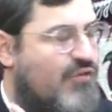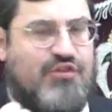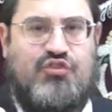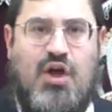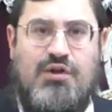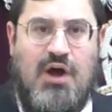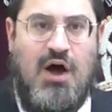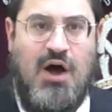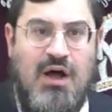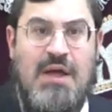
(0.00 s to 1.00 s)
of the
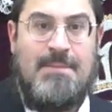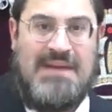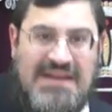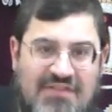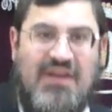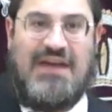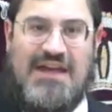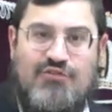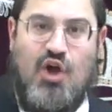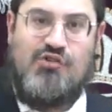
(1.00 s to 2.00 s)
Torah, meaning the
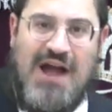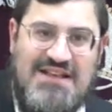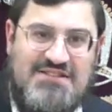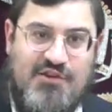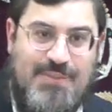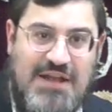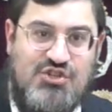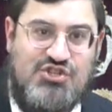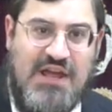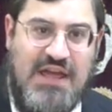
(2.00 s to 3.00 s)
chayav d'oraisa of
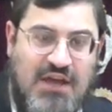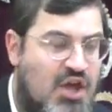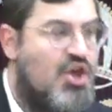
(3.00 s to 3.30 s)
benching,